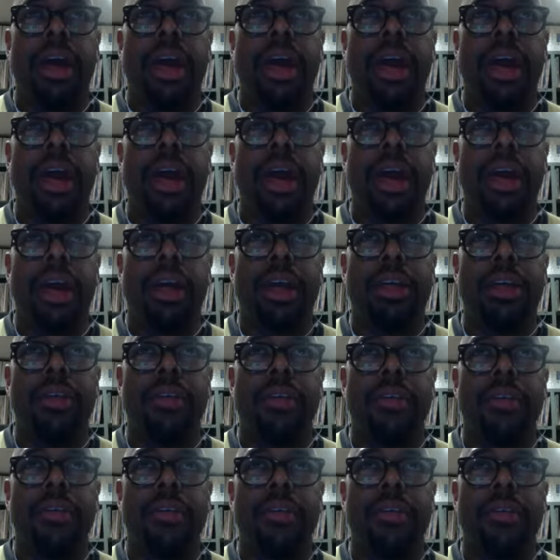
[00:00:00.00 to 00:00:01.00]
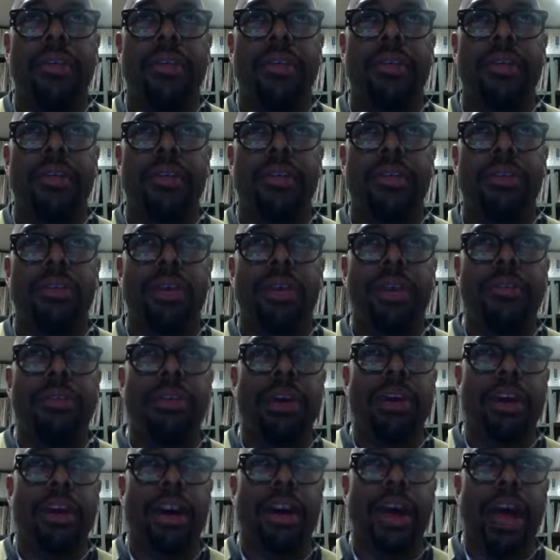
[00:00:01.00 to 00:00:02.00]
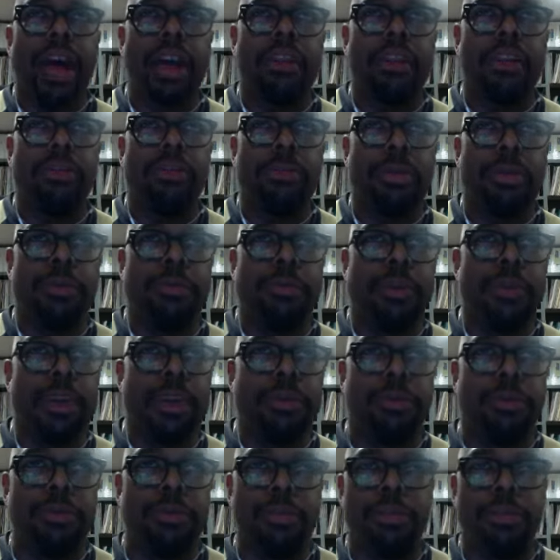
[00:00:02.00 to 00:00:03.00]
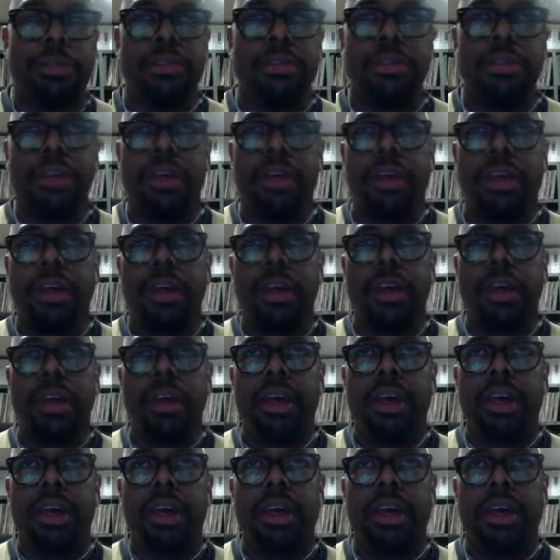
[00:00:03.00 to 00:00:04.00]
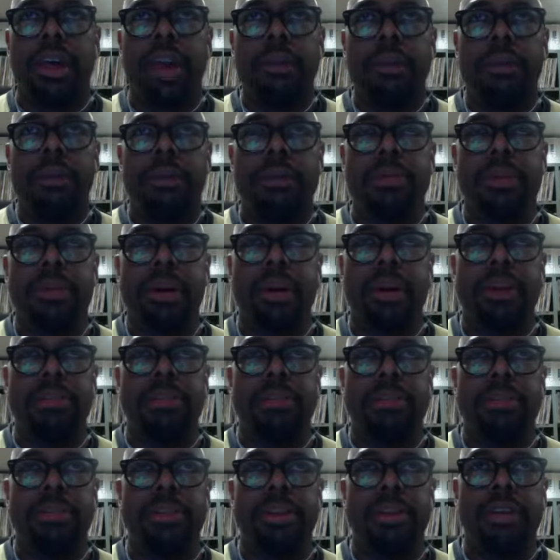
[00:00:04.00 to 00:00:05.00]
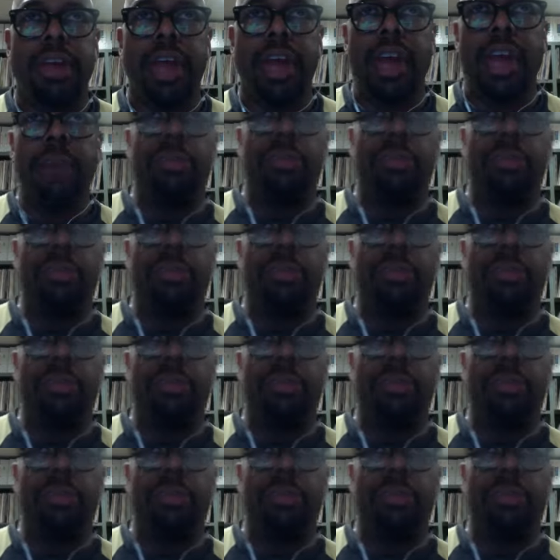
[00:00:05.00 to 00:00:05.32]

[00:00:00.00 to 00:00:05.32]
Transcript: And one of their college professors came up to us and said, hey, we'd